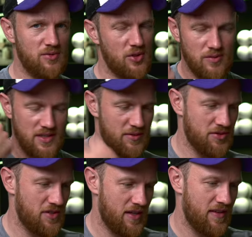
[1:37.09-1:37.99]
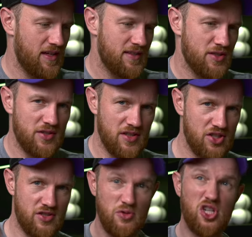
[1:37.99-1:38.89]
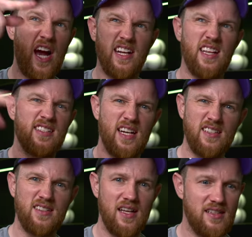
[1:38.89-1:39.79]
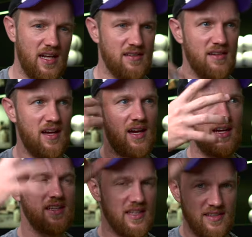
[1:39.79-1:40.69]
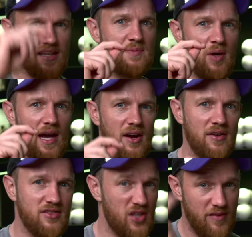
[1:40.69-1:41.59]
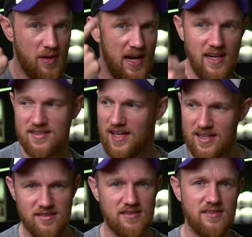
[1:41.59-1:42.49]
Well, no one wants to see what's underneath that. It's just going to too shiny, they said. They said, you need to put a hat on. It's not even my hat, it's theirs.